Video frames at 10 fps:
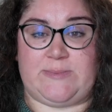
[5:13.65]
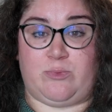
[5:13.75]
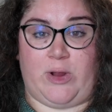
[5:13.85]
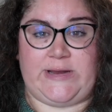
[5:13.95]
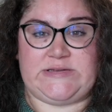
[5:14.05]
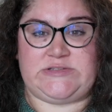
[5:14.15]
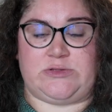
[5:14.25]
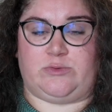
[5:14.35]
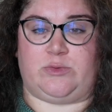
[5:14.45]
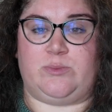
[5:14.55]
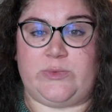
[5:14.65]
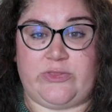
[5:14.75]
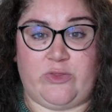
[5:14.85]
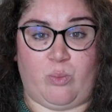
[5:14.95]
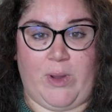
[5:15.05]
and brightness to the room
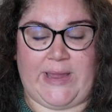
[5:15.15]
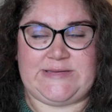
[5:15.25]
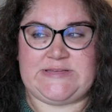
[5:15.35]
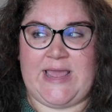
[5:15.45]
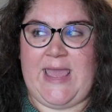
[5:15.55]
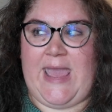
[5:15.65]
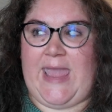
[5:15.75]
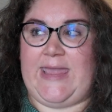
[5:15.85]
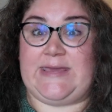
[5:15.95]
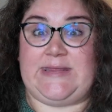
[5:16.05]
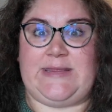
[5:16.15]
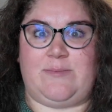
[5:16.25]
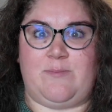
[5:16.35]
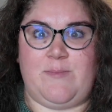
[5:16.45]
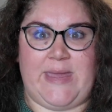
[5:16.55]
with the white, and
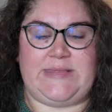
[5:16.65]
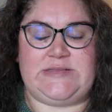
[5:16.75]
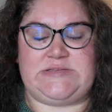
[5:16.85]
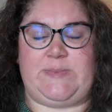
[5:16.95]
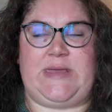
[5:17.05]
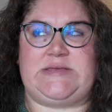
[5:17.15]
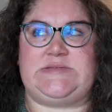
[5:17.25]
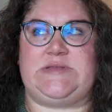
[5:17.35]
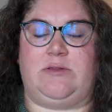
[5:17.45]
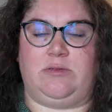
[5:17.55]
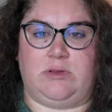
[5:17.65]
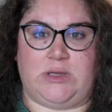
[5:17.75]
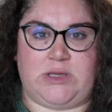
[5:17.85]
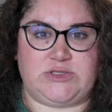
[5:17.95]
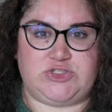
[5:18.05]
it made the space
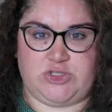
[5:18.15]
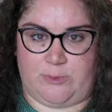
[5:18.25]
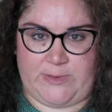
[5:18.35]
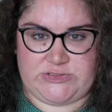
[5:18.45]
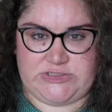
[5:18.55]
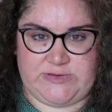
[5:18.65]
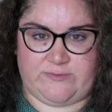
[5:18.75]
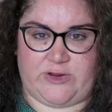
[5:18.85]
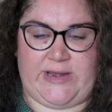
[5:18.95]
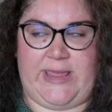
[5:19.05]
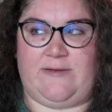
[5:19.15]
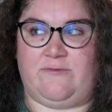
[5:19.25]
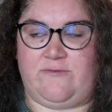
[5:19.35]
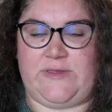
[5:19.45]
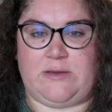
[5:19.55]
look so much different and
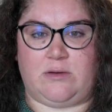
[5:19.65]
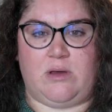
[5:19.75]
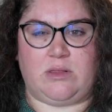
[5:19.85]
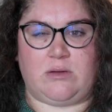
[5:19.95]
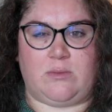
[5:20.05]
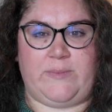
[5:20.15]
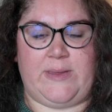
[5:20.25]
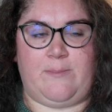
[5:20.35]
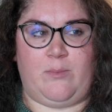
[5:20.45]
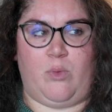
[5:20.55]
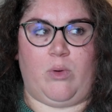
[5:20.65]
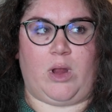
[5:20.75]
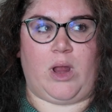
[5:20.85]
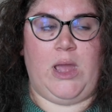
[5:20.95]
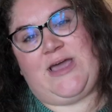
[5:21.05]
feel a little bit
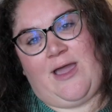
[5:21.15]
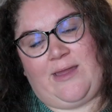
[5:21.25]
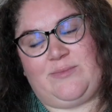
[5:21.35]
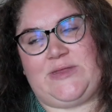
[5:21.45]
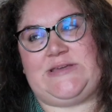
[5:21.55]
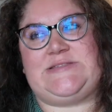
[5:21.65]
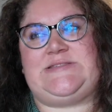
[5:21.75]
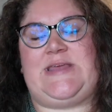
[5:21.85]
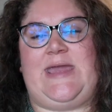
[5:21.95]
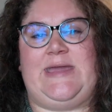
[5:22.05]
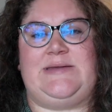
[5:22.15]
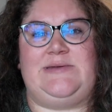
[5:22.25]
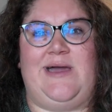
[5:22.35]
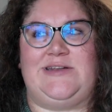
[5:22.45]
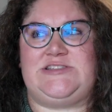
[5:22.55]
more timeless and
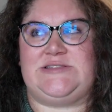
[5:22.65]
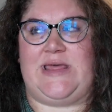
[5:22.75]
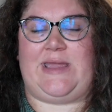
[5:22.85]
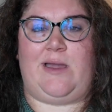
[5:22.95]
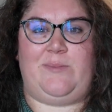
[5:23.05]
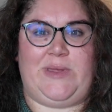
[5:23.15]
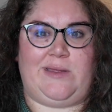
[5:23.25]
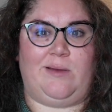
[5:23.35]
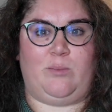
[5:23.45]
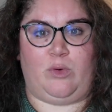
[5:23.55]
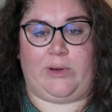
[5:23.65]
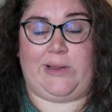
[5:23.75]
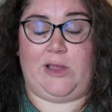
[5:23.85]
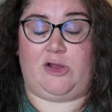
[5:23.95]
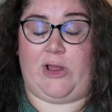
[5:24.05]
not just like a big
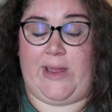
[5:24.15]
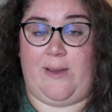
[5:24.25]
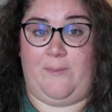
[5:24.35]
boring gray